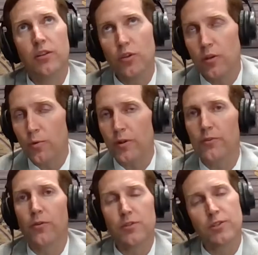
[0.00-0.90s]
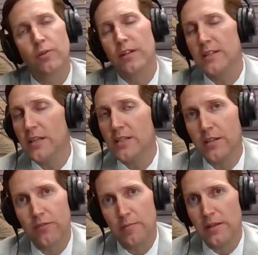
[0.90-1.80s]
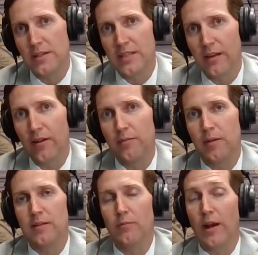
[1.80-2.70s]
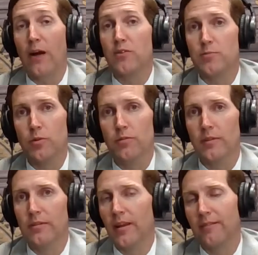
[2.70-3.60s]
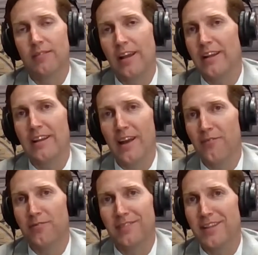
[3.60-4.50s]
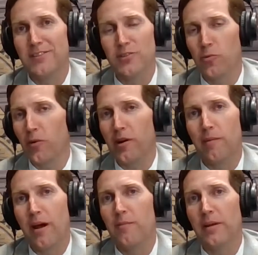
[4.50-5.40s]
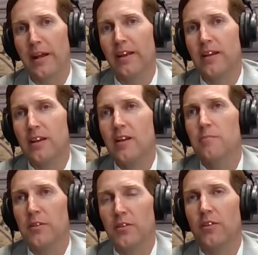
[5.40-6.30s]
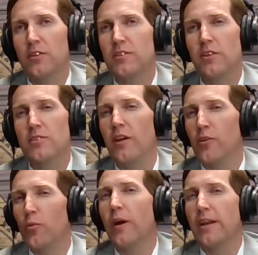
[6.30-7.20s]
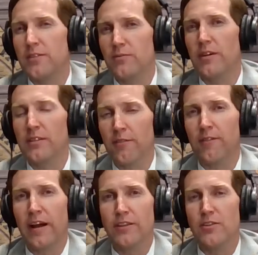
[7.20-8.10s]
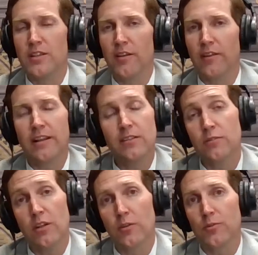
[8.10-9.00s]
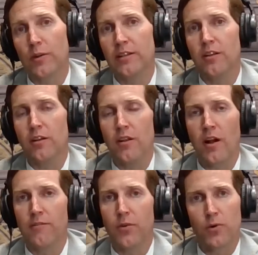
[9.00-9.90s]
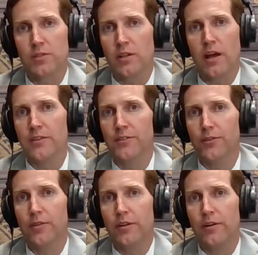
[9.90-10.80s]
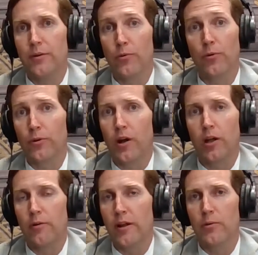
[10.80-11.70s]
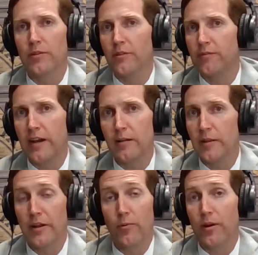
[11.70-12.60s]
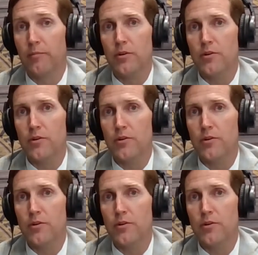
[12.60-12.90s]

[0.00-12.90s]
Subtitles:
you can work through those two, and it's easy for me to say, right? But when I was moving, I didn't have kids to worry about. But there's other ways, right, to find yourself. And it's what I tell our folks a lot too that are in rural Colorado with their family. They don't want to